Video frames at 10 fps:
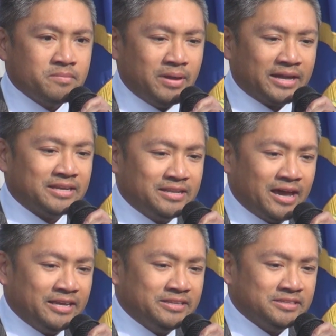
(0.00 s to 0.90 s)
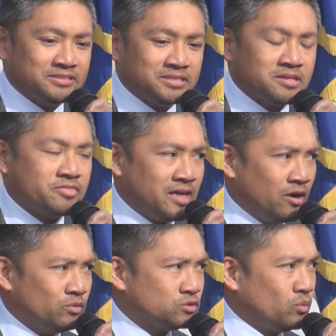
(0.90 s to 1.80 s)
Back in the 90s,
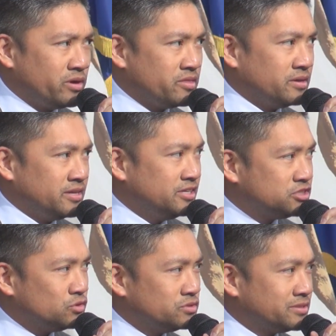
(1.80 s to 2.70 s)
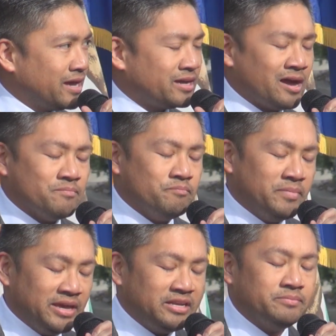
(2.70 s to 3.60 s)
that was one of the issues that got
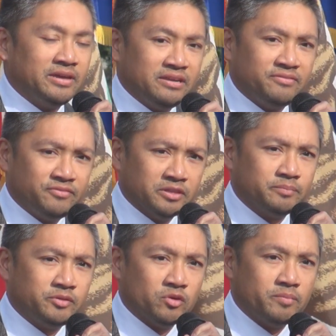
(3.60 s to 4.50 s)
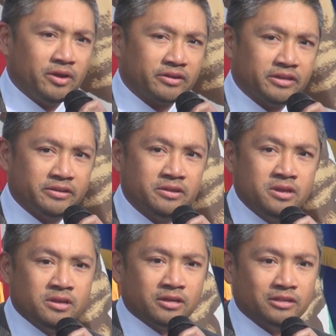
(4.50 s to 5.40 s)
many, many Filipino American
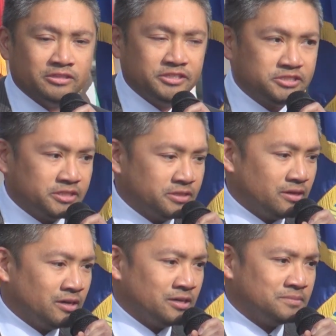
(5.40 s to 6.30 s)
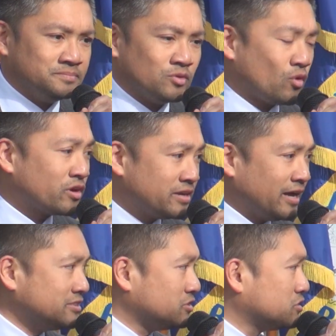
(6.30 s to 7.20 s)
collegiate um,
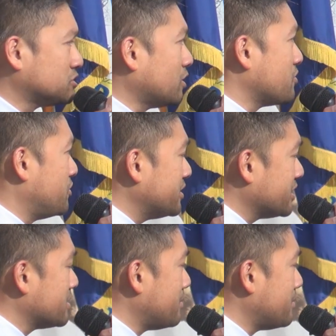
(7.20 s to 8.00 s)
organizers to start thinking